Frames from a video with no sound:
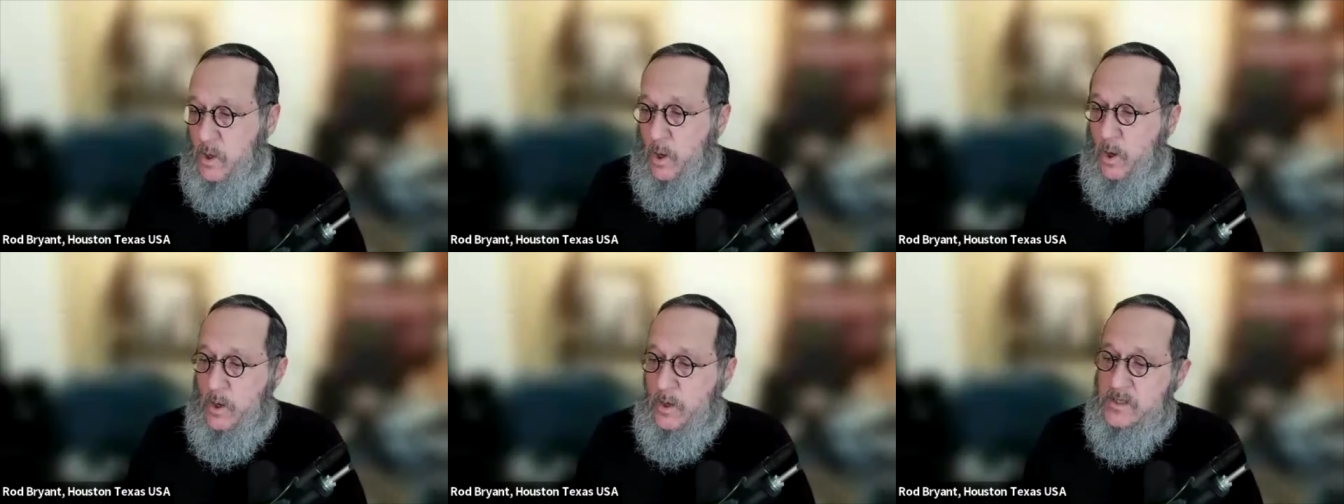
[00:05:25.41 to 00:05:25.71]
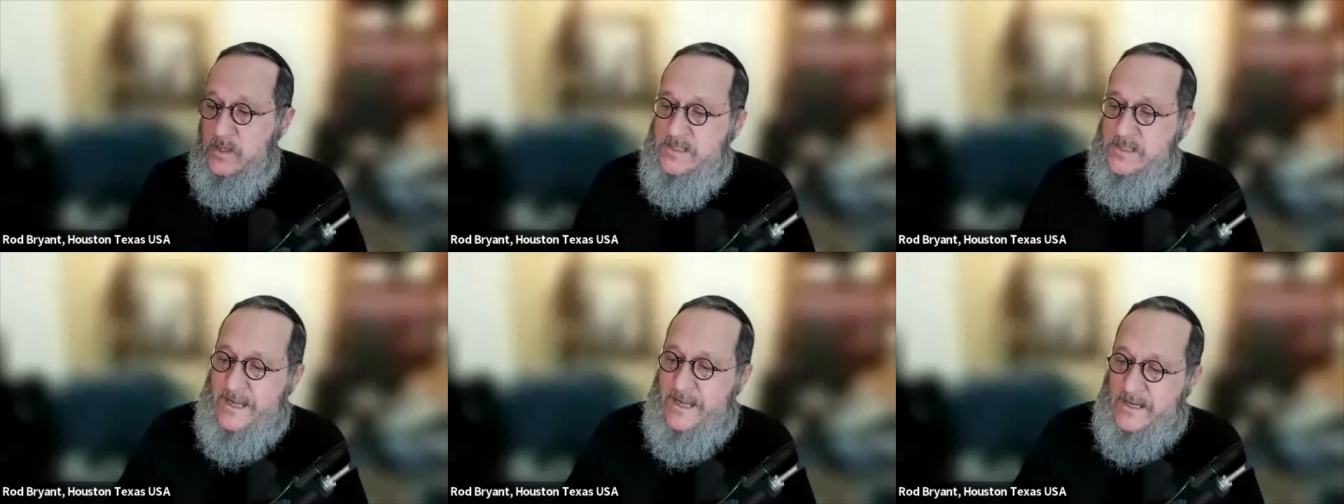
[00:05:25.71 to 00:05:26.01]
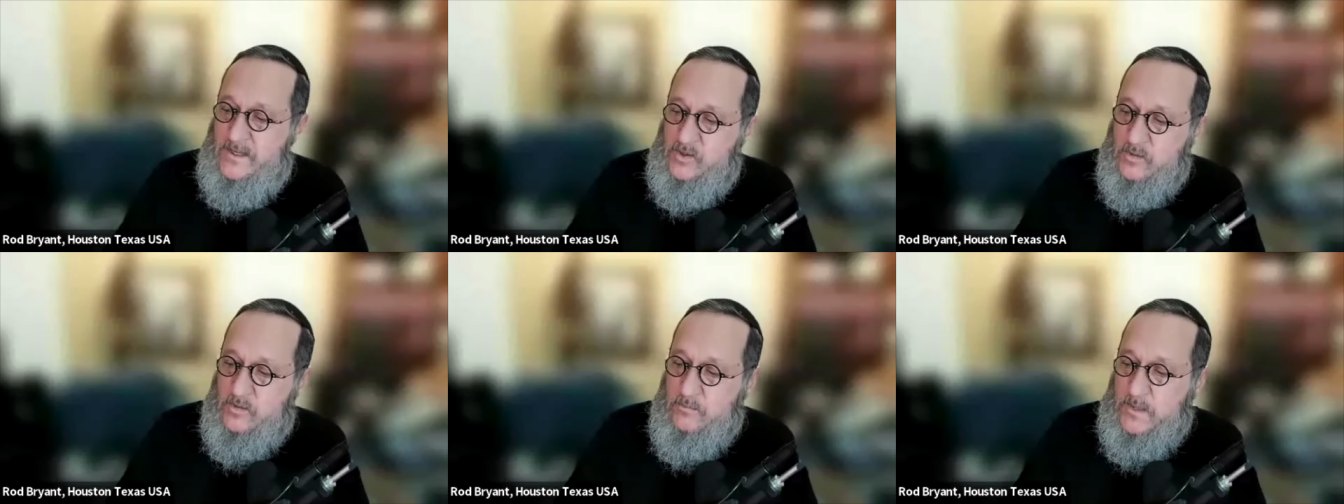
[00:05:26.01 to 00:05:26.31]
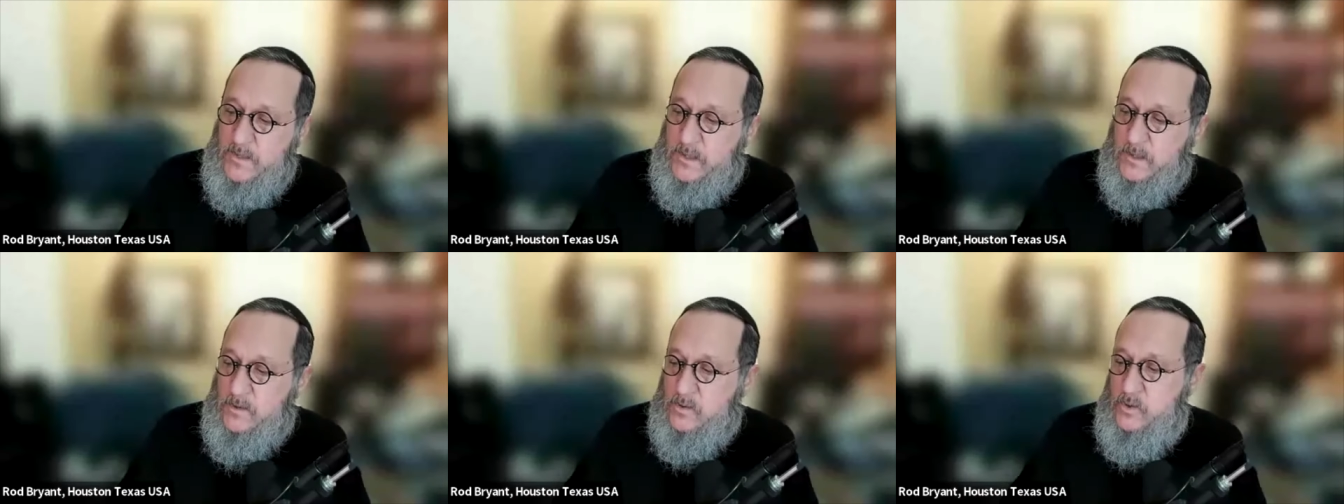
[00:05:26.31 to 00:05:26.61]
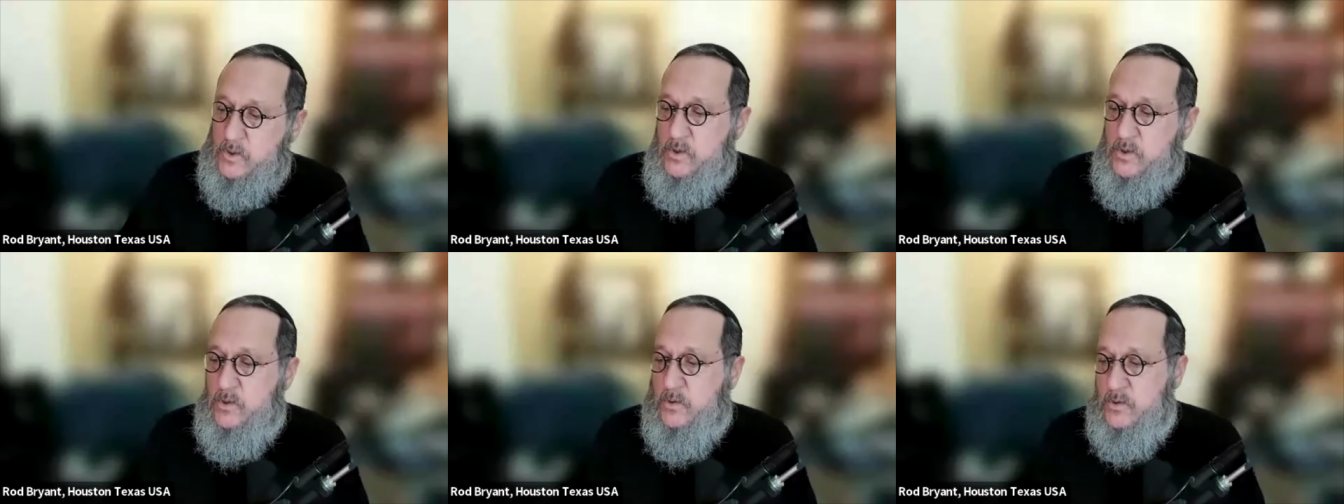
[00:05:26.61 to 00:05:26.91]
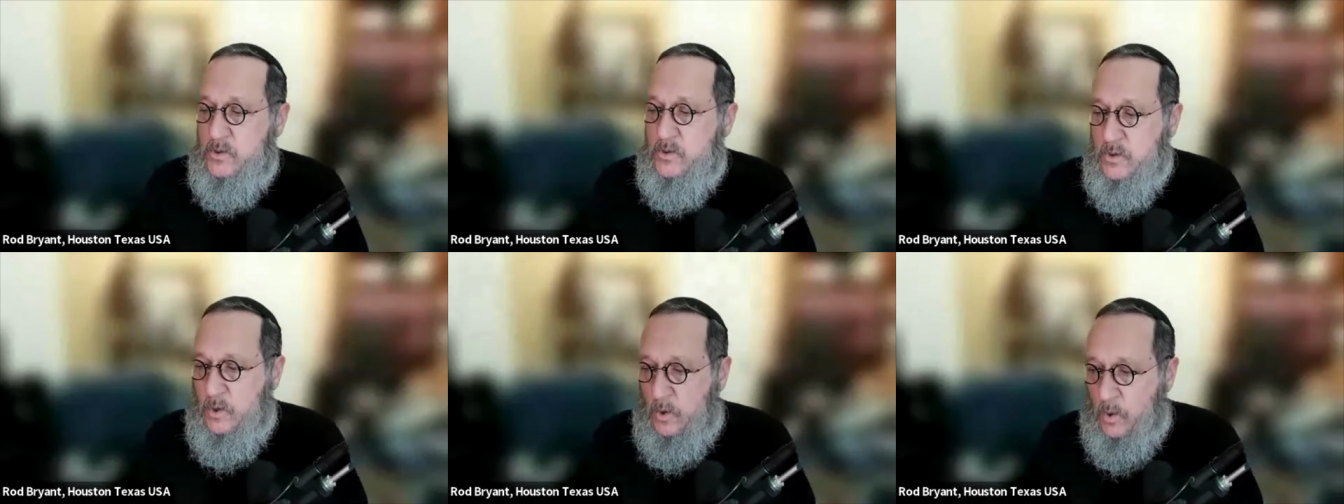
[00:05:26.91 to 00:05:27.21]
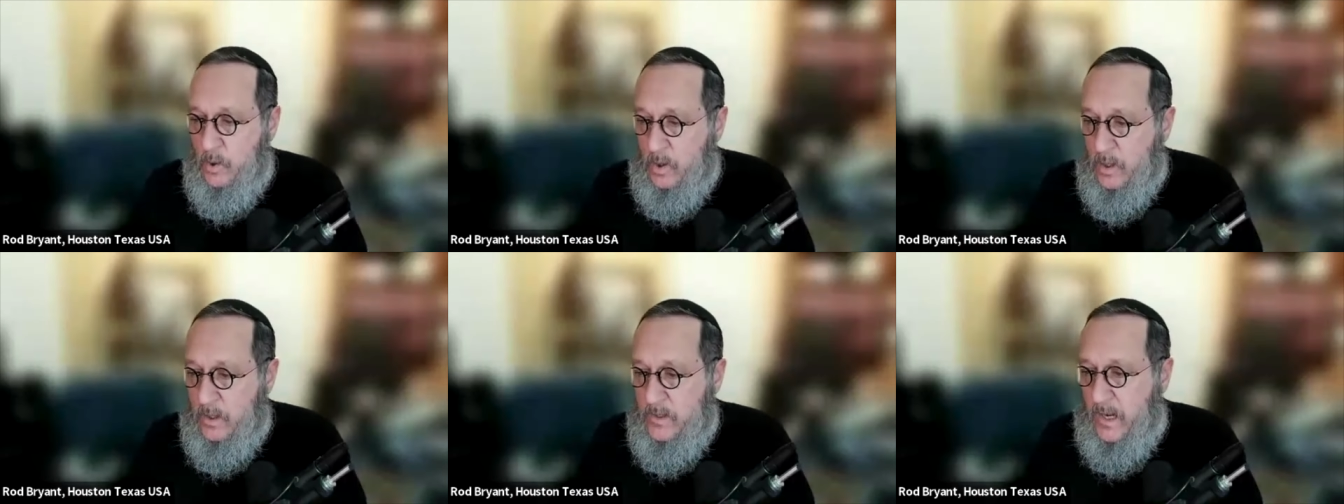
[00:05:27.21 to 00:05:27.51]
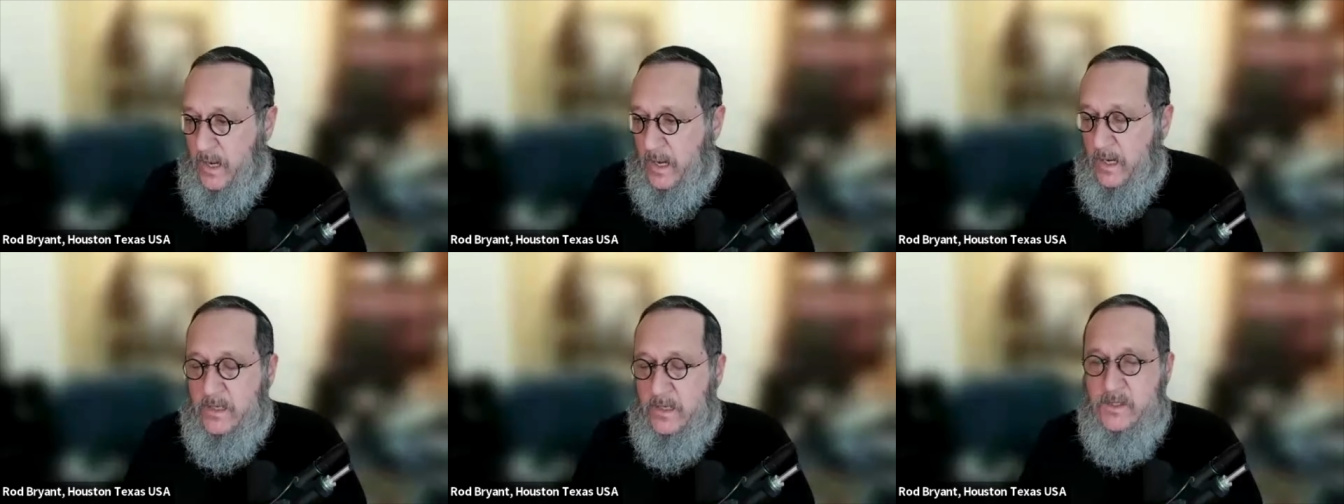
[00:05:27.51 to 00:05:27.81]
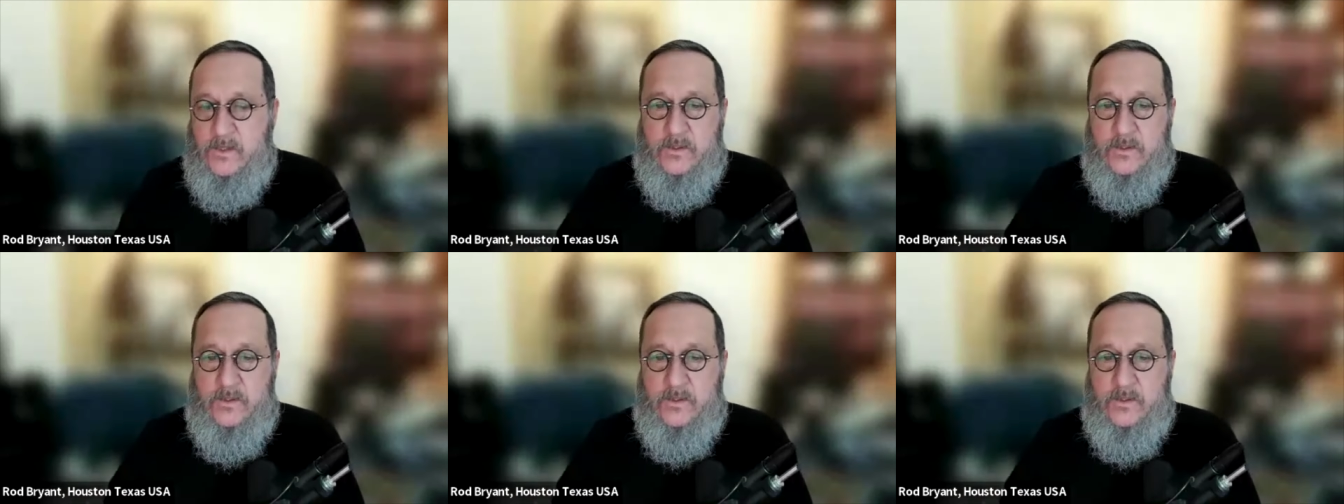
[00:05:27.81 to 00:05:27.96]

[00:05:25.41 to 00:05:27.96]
are as detrimental to your Torah knowledge